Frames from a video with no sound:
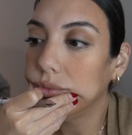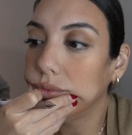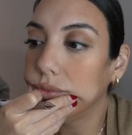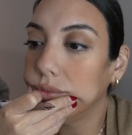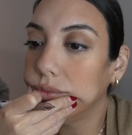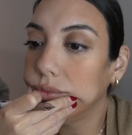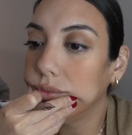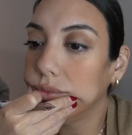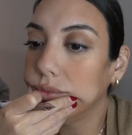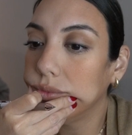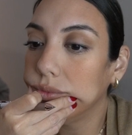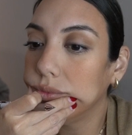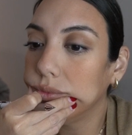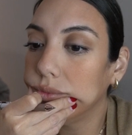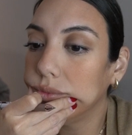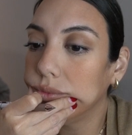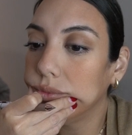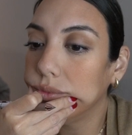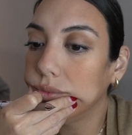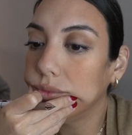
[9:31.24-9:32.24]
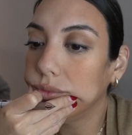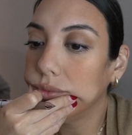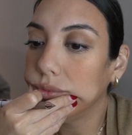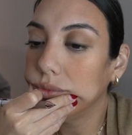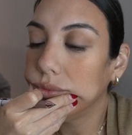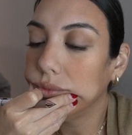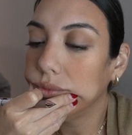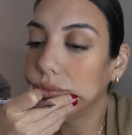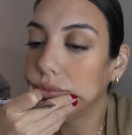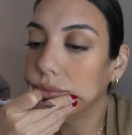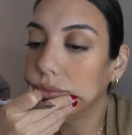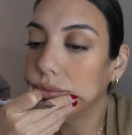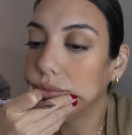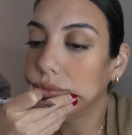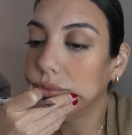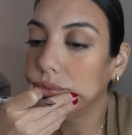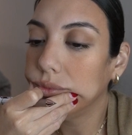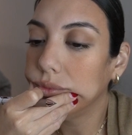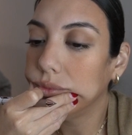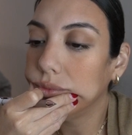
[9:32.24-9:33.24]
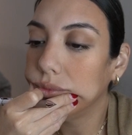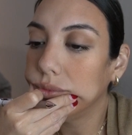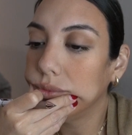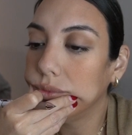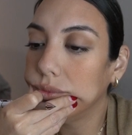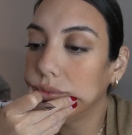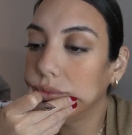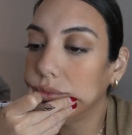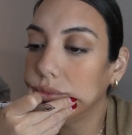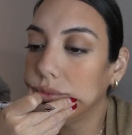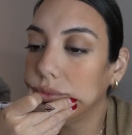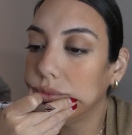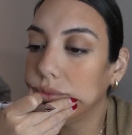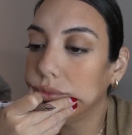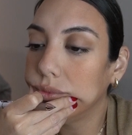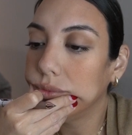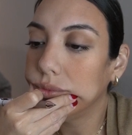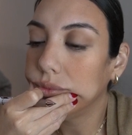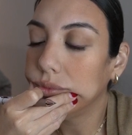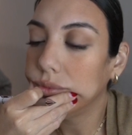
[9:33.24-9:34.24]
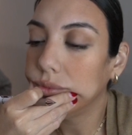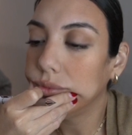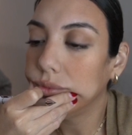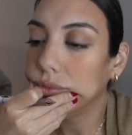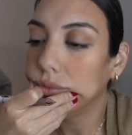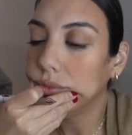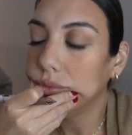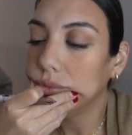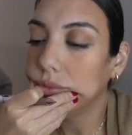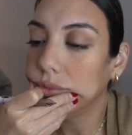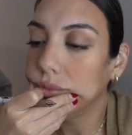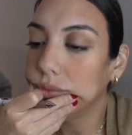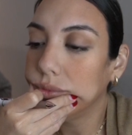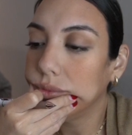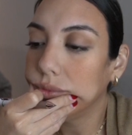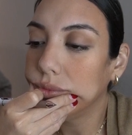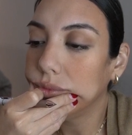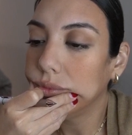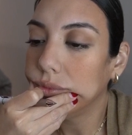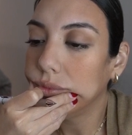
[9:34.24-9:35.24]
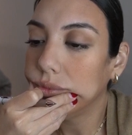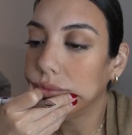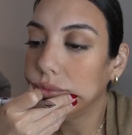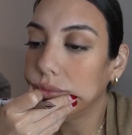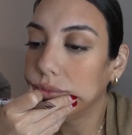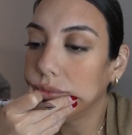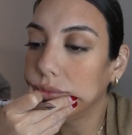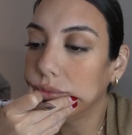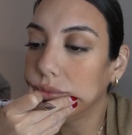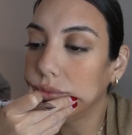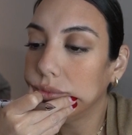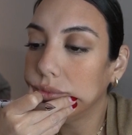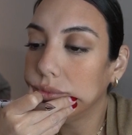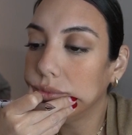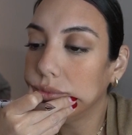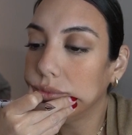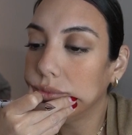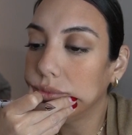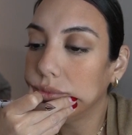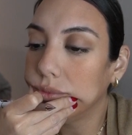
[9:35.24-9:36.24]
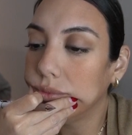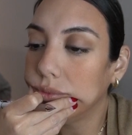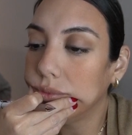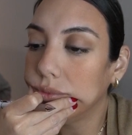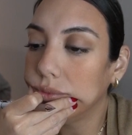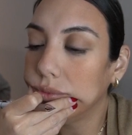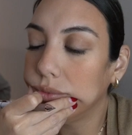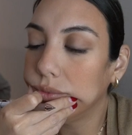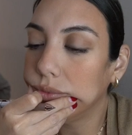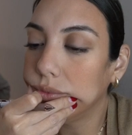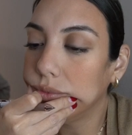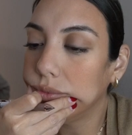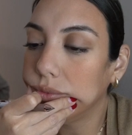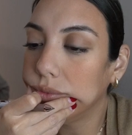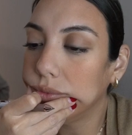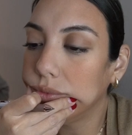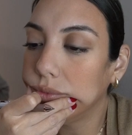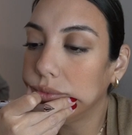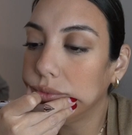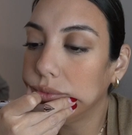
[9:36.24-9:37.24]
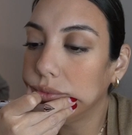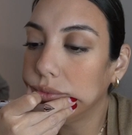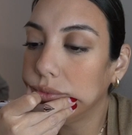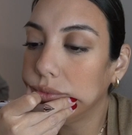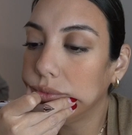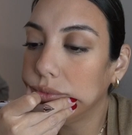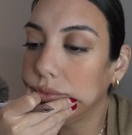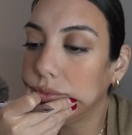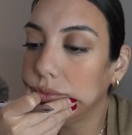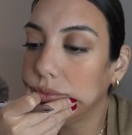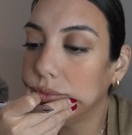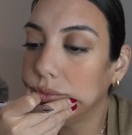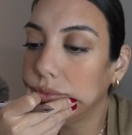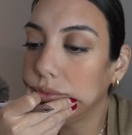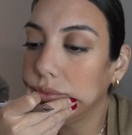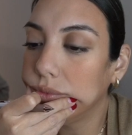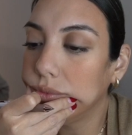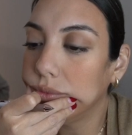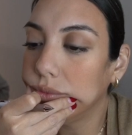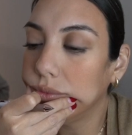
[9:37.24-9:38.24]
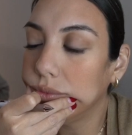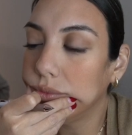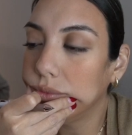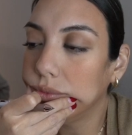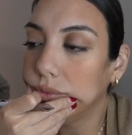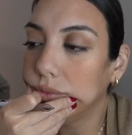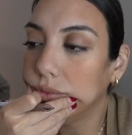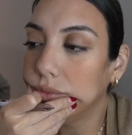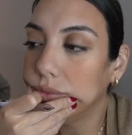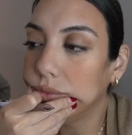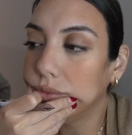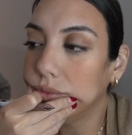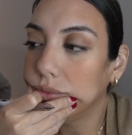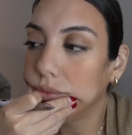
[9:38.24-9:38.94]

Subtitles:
[no speech]